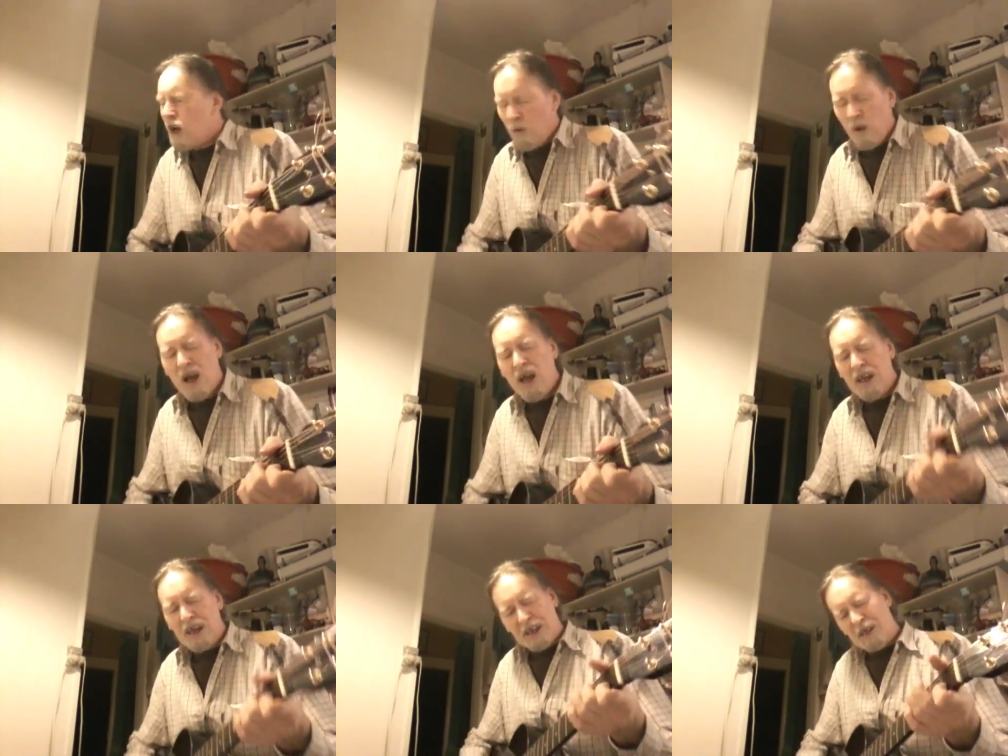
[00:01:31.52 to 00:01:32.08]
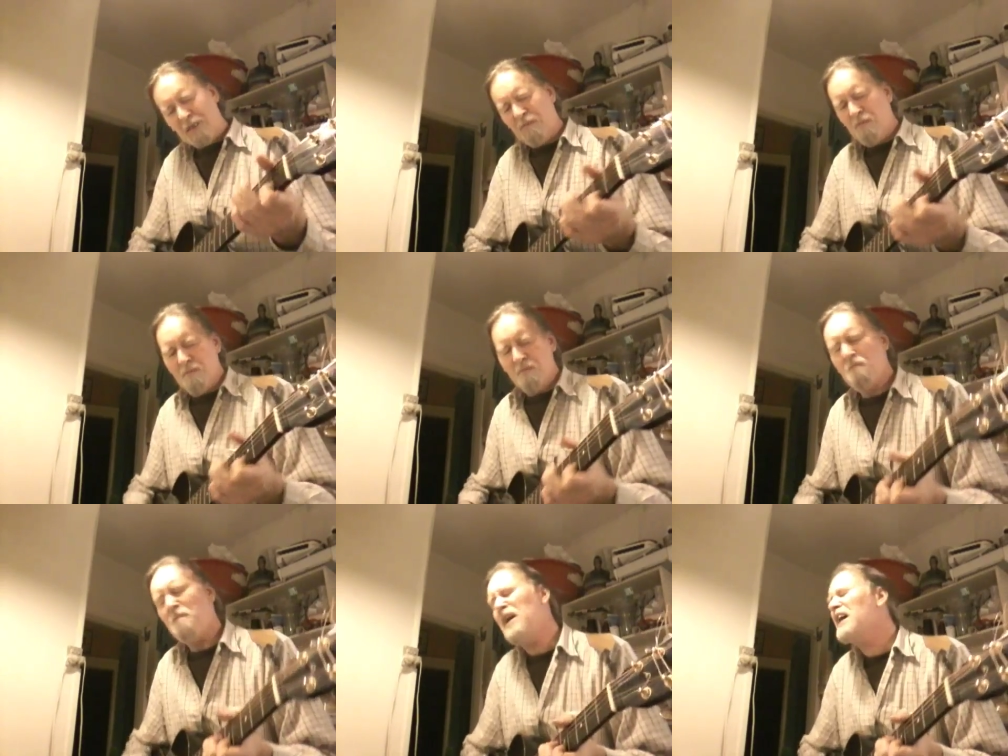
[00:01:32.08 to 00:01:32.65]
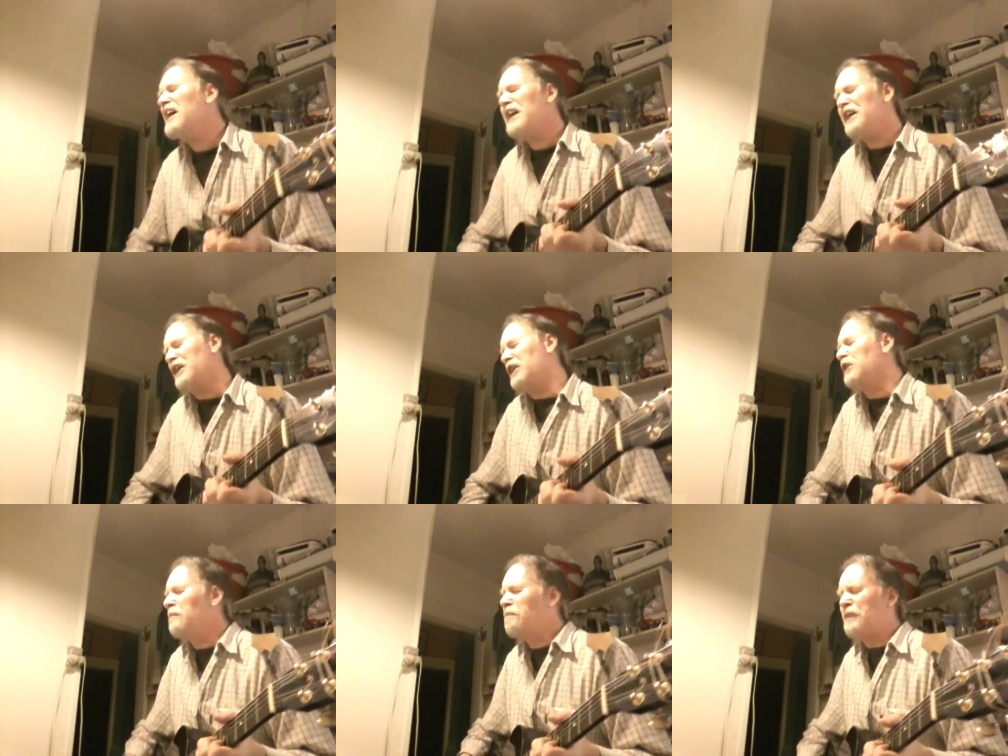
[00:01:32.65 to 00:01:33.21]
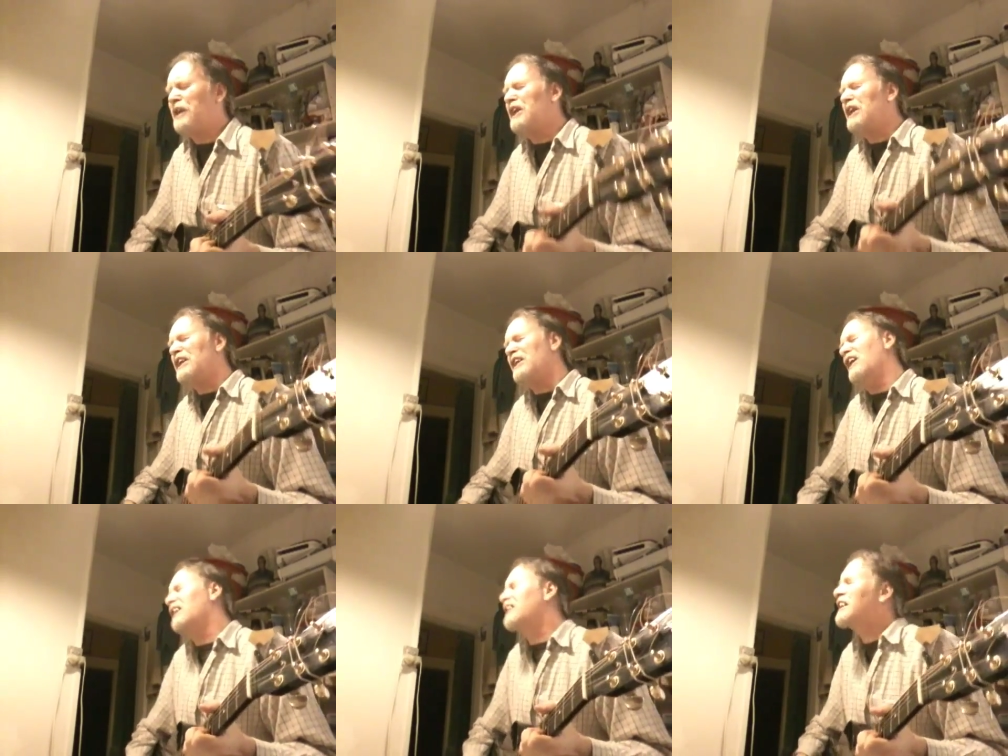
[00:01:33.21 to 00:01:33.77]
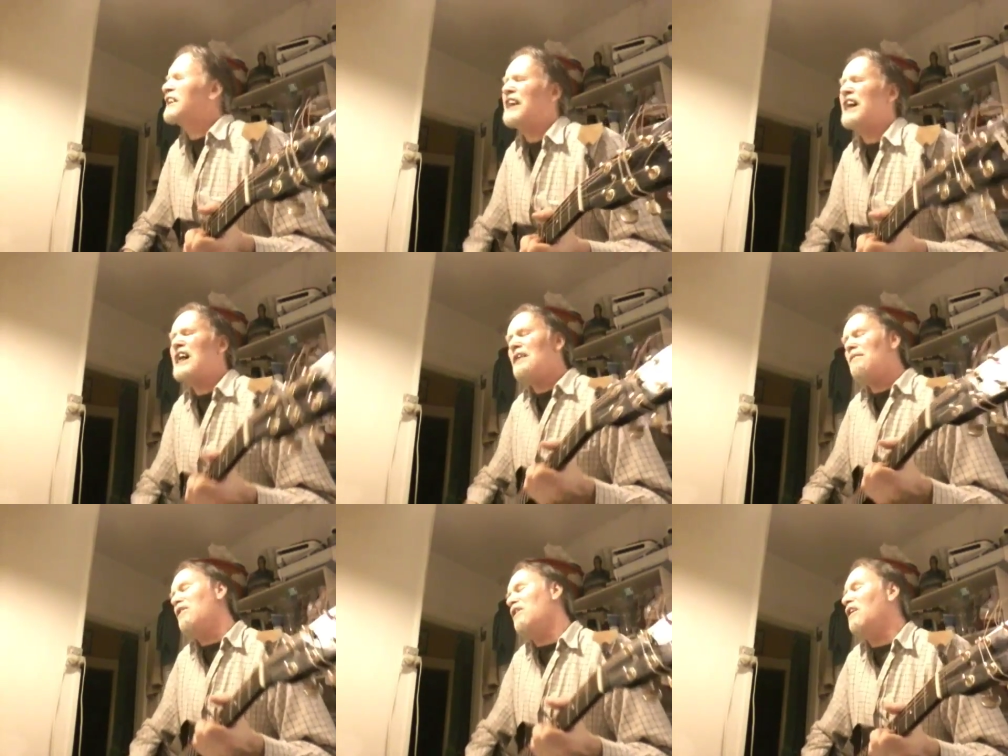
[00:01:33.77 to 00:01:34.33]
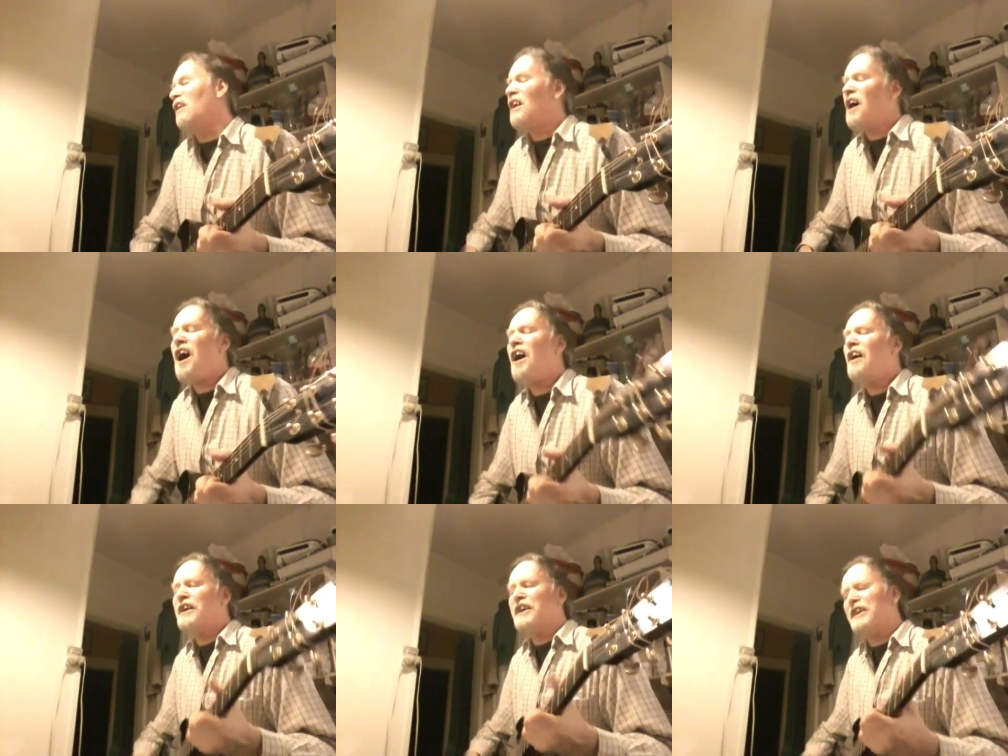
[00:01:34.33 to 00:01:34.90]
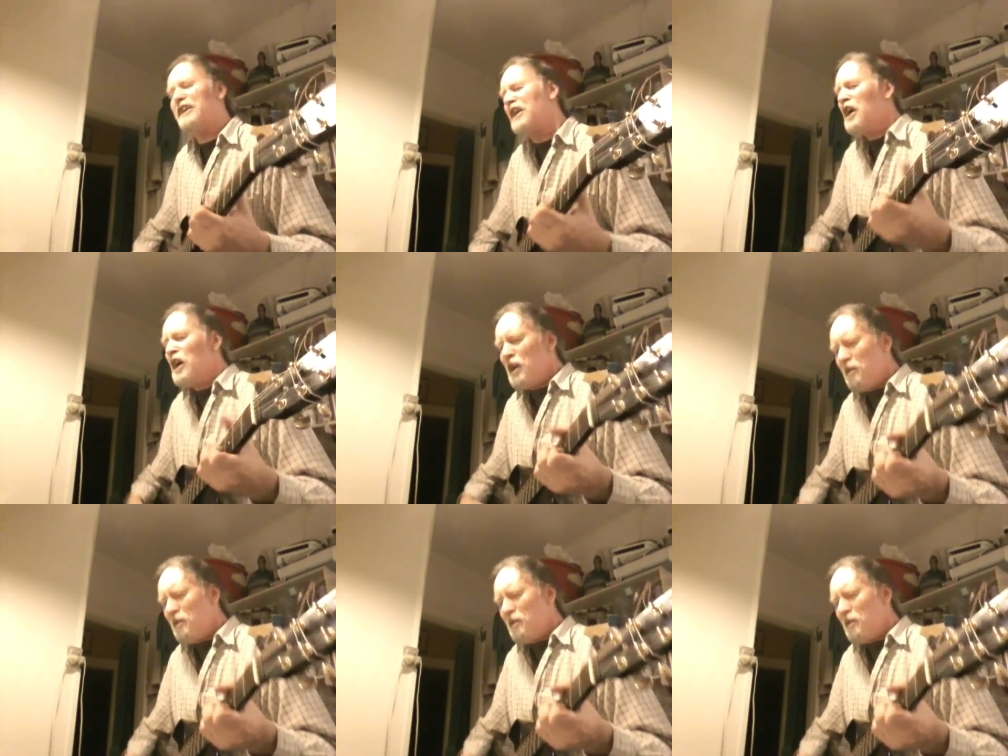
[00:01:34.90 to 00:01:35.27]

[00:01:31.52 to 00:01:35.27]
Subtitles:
Well, it may be the devil, or it